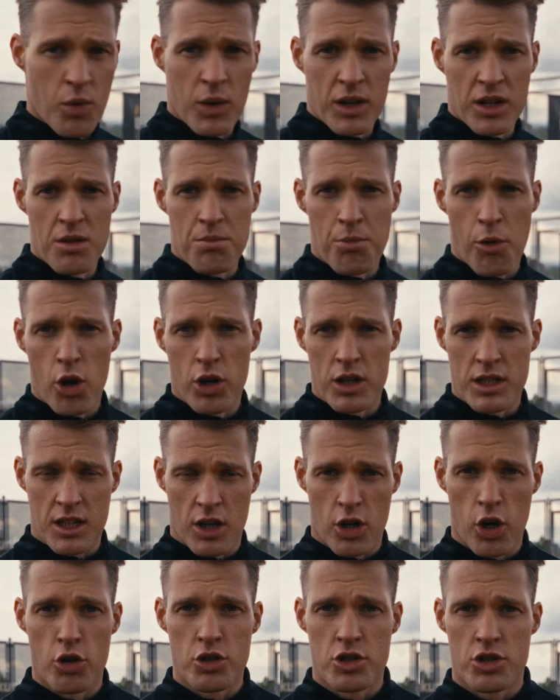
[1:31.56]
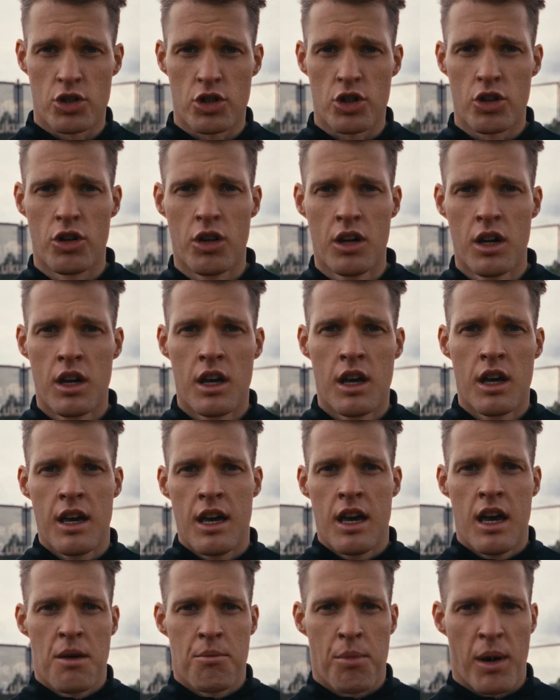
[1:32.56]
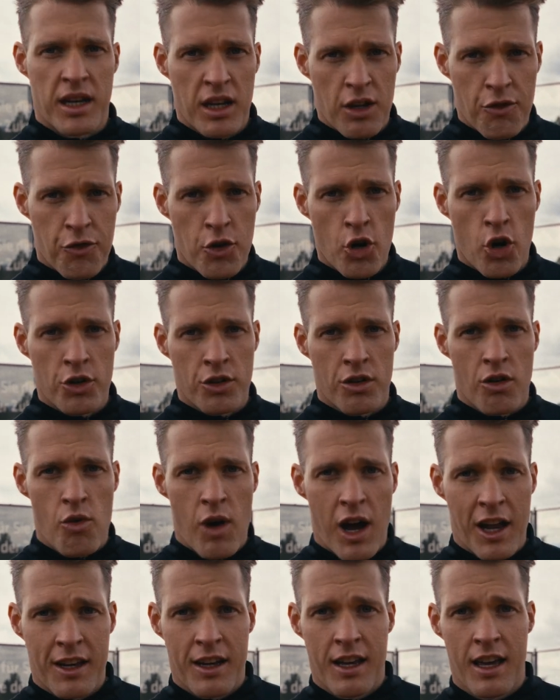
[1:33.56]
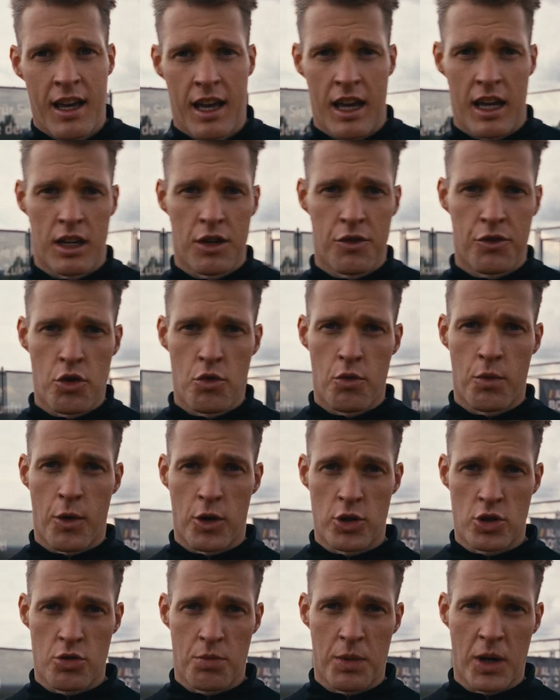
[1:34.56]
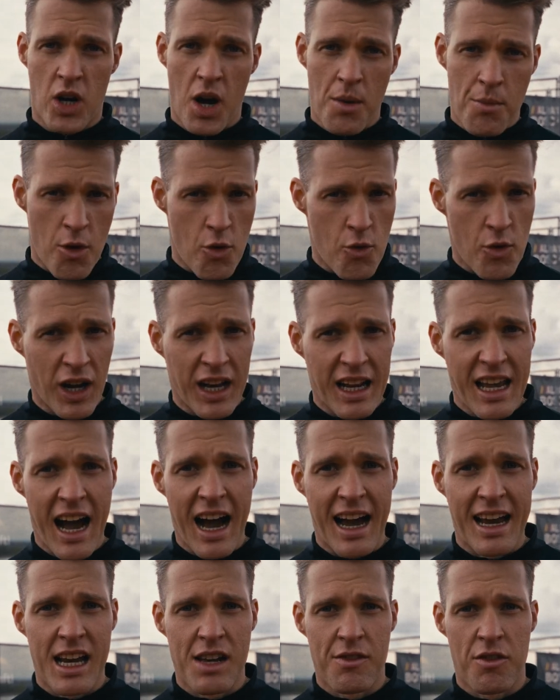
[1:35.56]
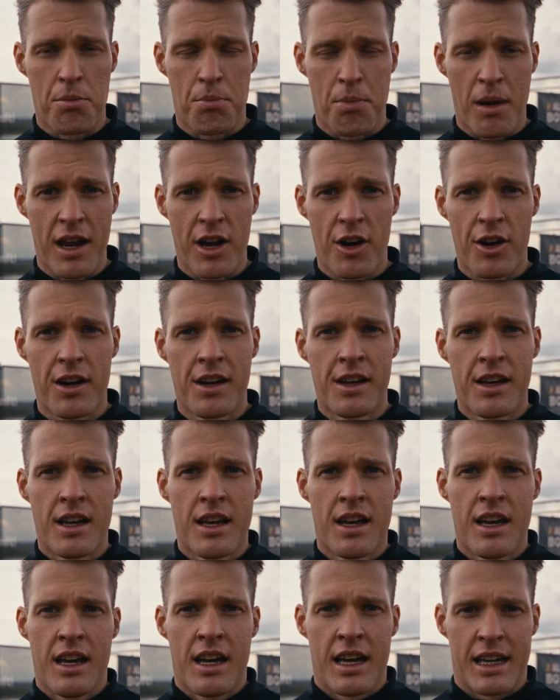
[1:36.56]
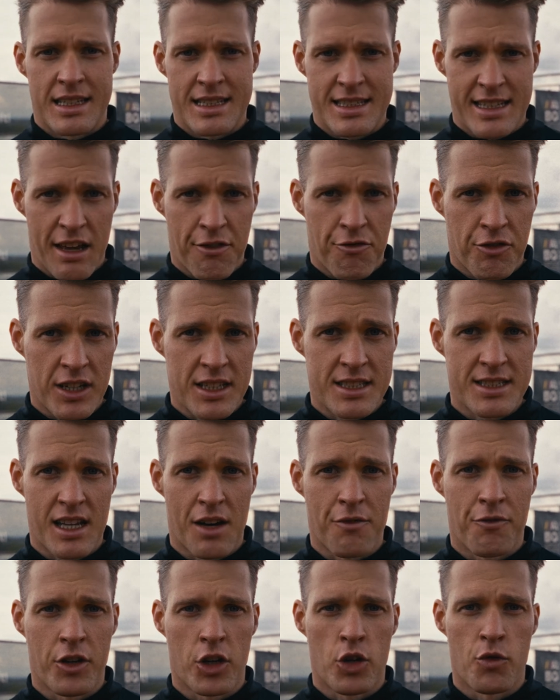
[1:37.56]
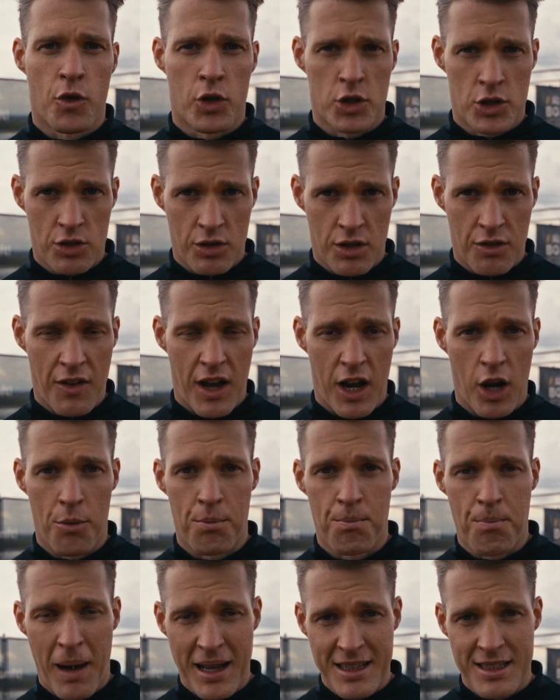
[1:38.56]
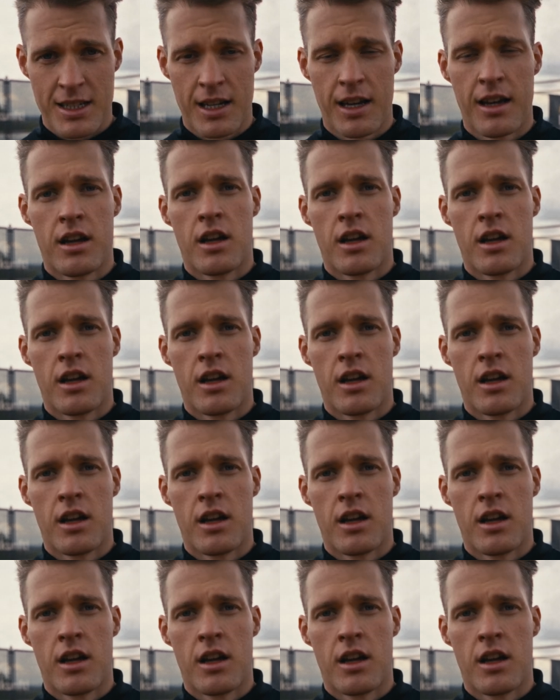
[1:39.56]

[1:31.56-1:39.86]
when the ball is close to you, but if you're on the run and if you want to become a really high level player, it's definitely something you want to develop, but